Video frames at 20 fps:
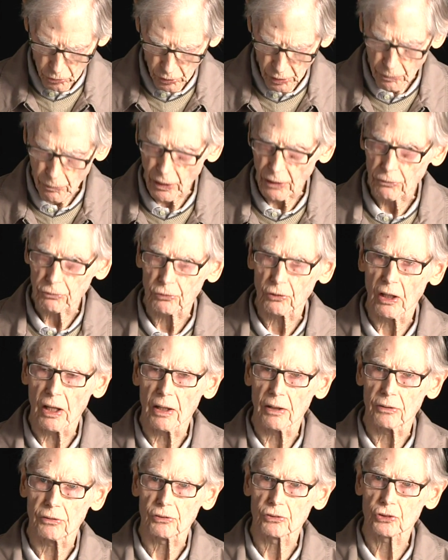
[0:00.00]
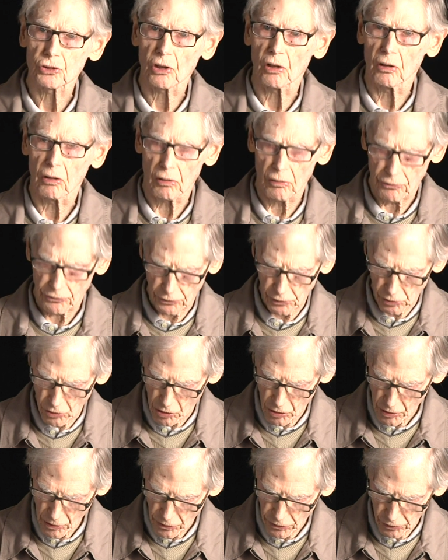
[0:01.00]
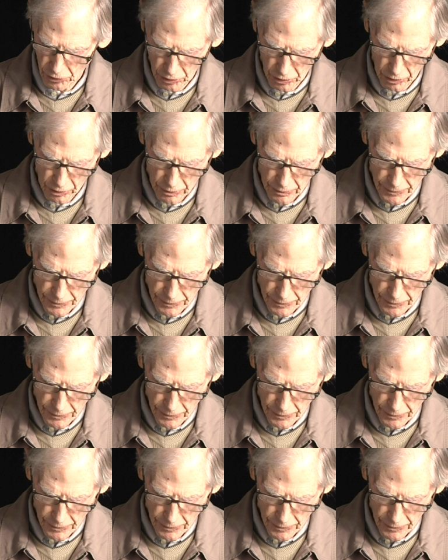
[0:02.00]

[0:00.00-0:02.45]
with my friends, Charles and Arthur.